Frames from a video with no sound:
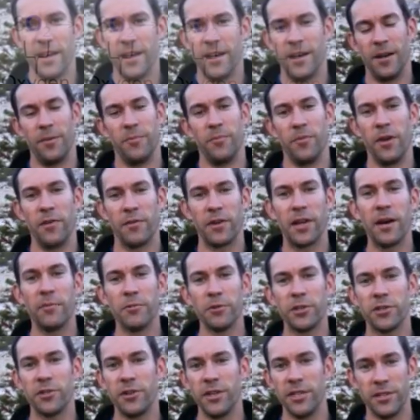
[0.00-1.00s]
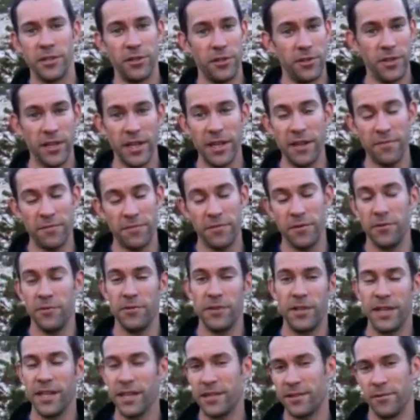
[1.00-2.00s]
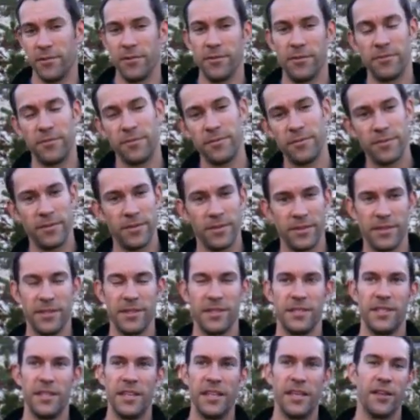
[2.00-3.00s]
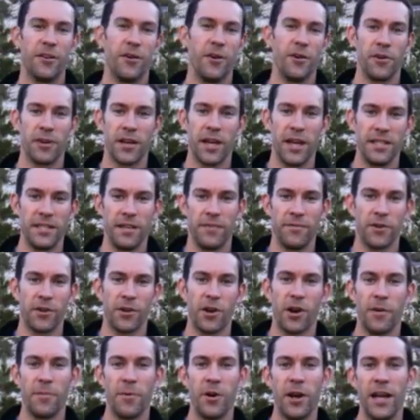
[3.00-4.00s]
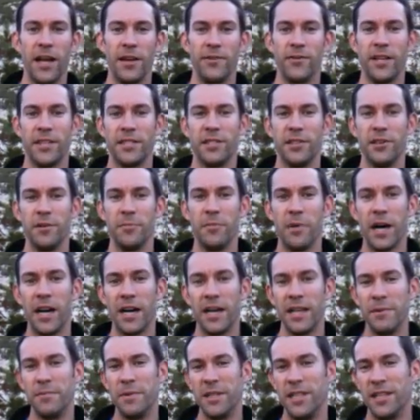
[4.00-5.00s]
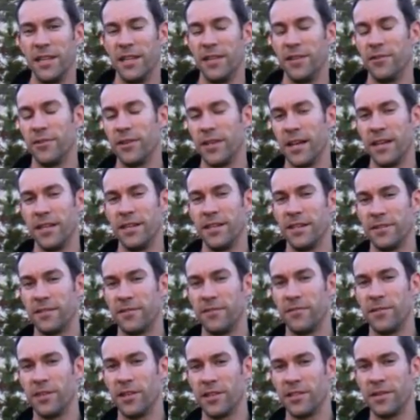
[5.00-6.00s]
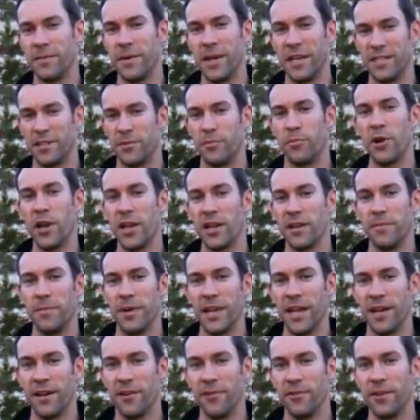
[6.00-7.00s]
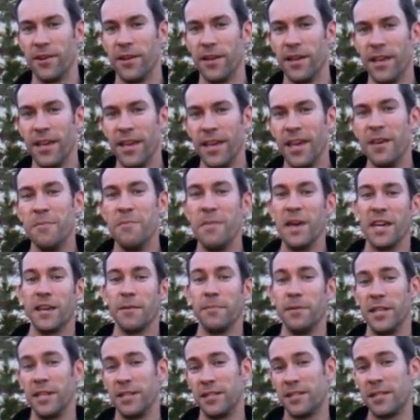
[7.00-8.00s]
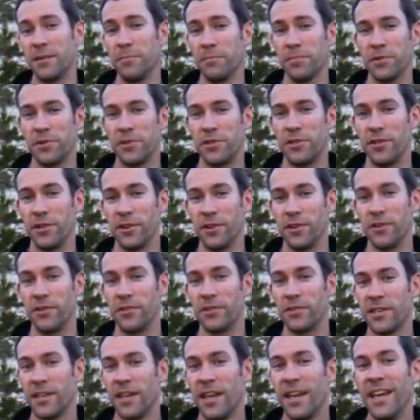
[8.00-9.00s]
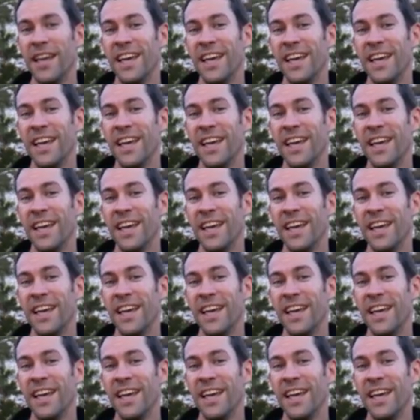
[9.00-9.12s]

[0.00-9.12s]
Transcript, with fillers: um, we have a couple choices. You could eat food to get the to get all kinds of different carbohydrates in your body, but then your digestive system has to break them down, make them into simpler sugars,